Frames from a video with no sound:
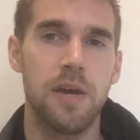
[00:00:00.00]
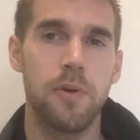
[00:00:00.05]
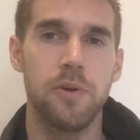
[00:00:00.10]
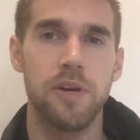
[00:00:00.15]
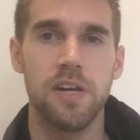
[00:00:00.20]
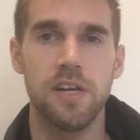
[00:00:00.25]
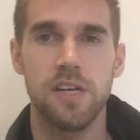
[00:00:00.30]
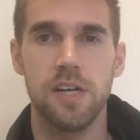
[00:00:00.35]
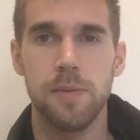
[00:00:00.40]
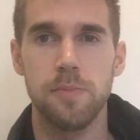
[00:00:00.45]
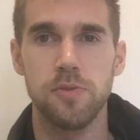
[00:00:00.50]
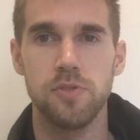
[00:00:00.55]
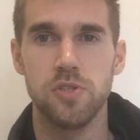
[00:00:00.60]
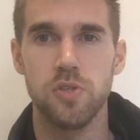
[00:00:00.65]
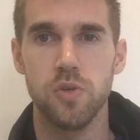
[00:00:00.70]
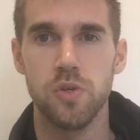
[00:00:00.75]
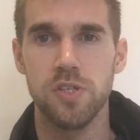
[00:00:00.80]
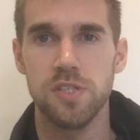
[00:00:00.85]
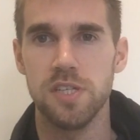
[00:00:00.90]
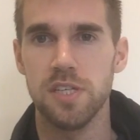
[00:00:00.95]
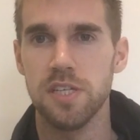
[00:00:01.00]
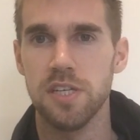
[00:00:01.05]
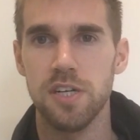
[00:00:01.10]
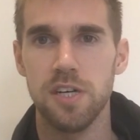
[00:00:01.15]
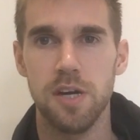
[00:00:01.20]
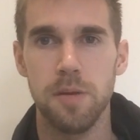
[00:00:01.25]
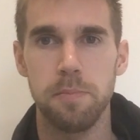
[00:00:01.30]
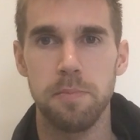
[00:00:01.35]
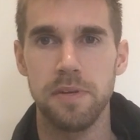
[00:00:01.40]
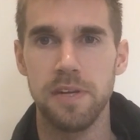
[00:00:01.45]
I went on a couple tours in
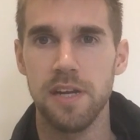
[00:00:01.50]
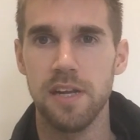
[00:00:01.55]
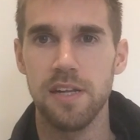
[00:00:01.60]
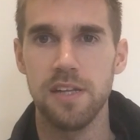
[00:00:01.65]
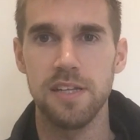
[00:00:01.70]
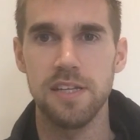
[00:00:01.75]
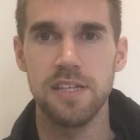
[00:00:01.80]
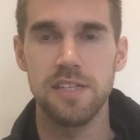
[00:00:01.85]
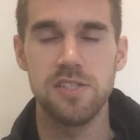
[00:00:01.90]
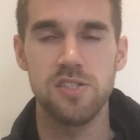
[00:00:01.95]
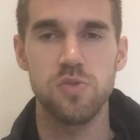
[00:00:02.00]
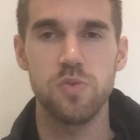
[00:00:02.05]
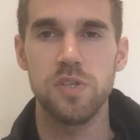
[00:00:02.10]
Europe and Italy and